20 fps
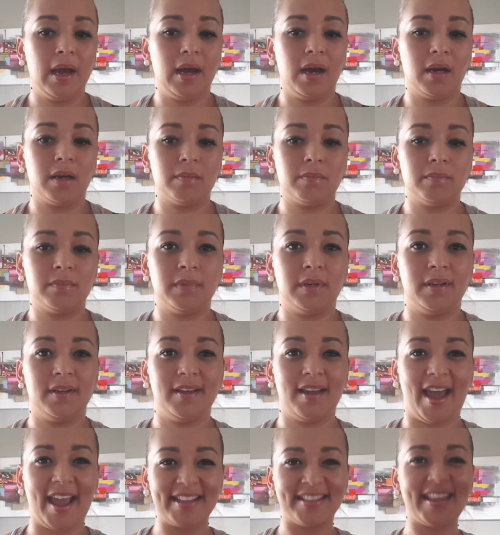
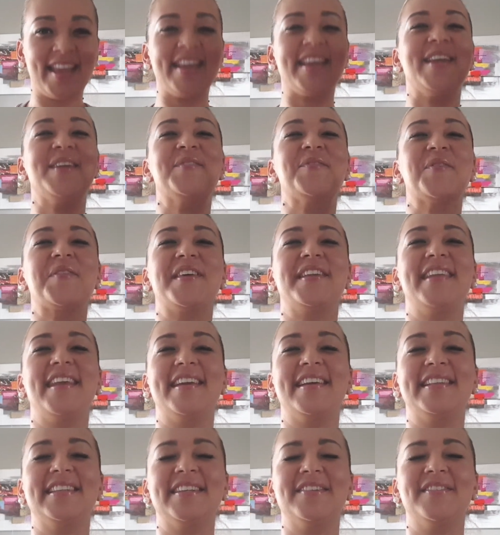I take in all the
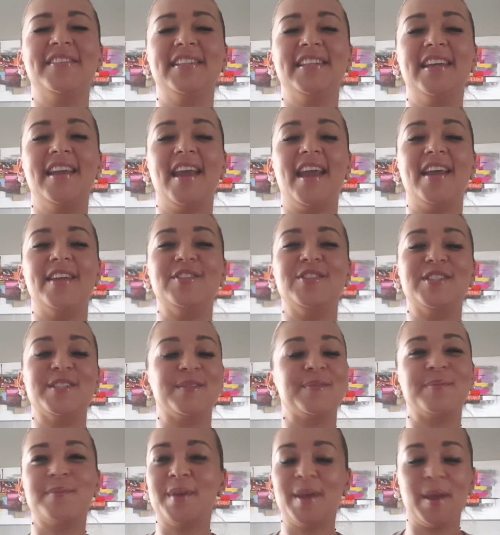negativity and
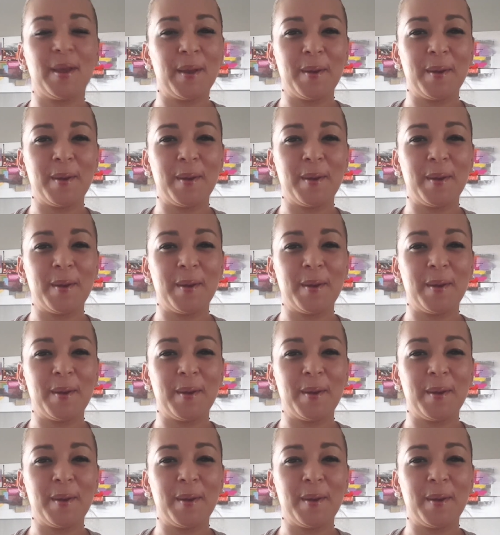just